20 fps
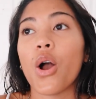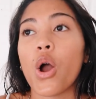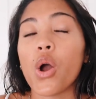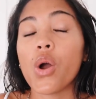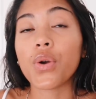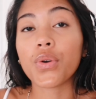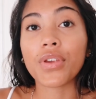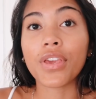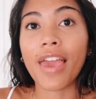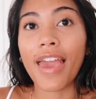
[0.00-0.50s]

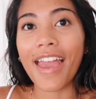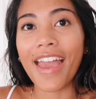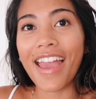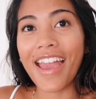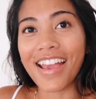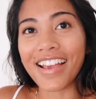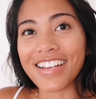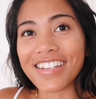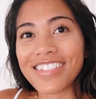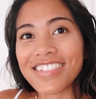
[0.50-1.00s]

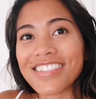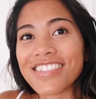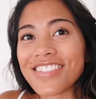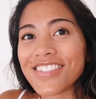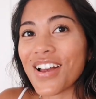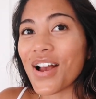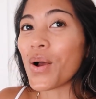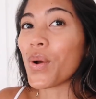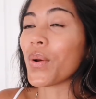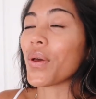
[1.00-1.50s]
Okay,
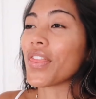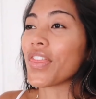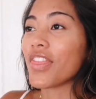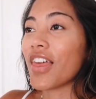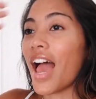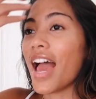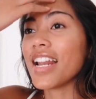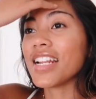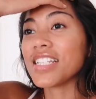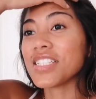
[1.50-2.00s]
so
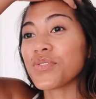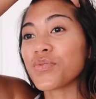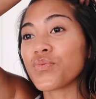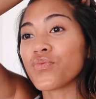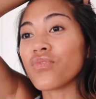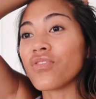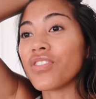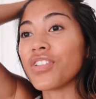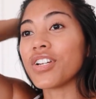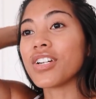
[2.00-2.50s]
that is
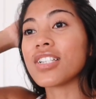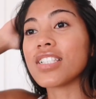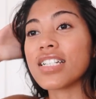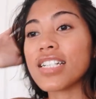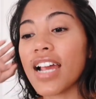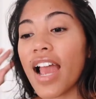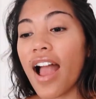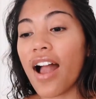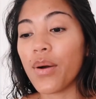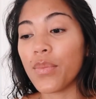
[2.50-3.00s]

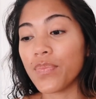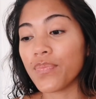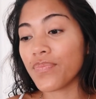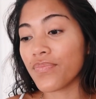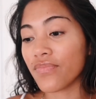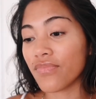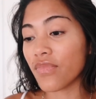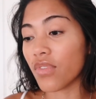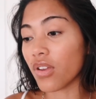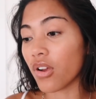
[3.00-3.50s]
literally
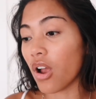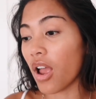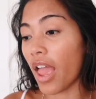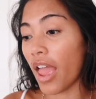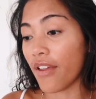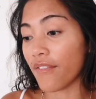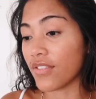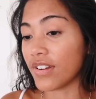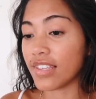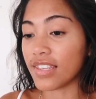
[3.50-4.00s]

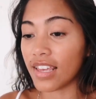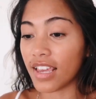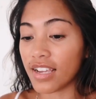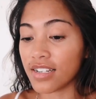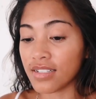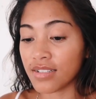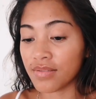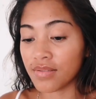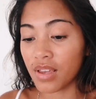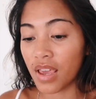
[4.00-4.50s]

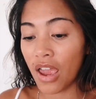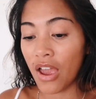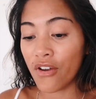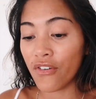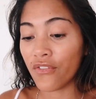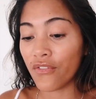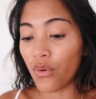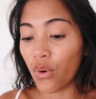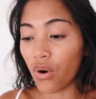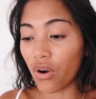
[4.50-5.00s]
everything
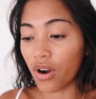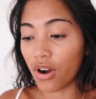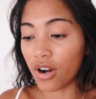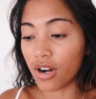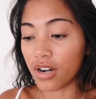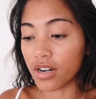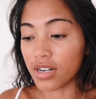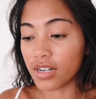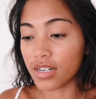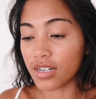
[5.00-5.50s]

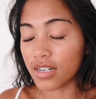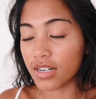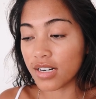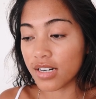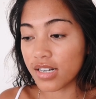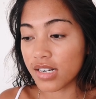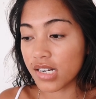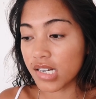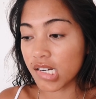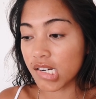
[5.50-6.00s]
for
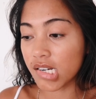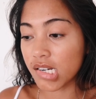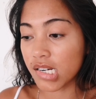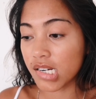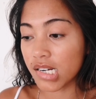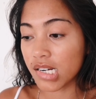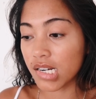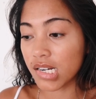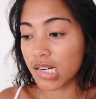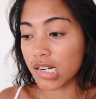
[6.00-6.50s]

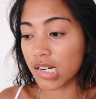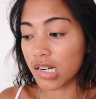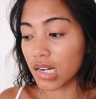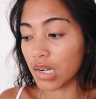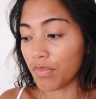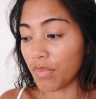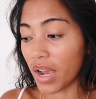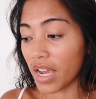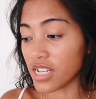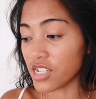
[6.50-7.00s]

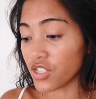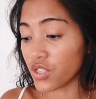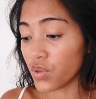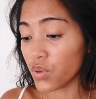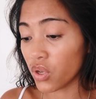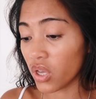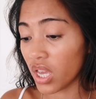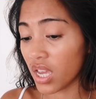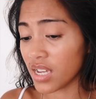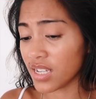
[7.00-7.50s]
my
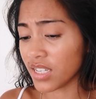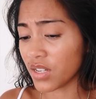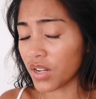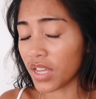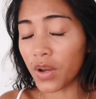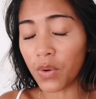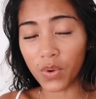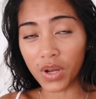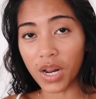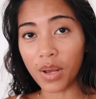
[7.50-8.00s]
suitcase and
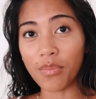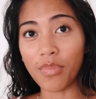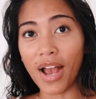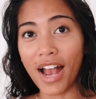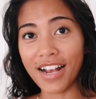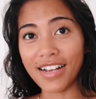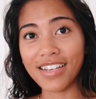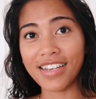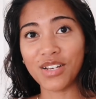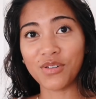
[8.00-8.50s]
like what I'm
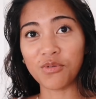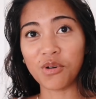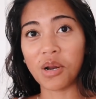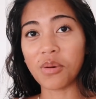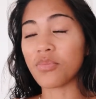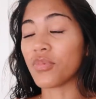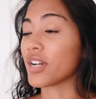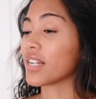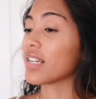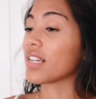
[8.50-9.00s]
packing and what
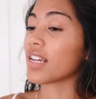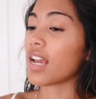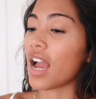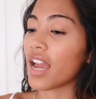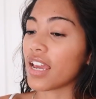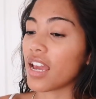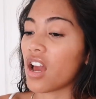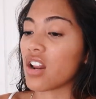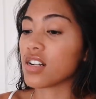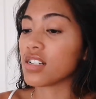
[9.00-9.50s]
I'm bringing.
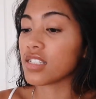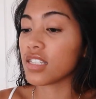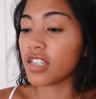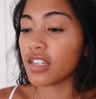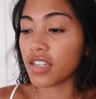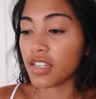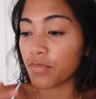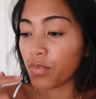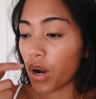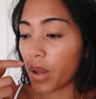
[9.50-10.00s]
I
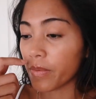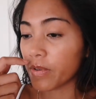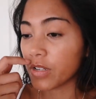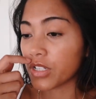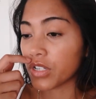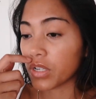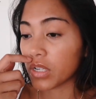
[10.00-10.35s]
honestly, it probably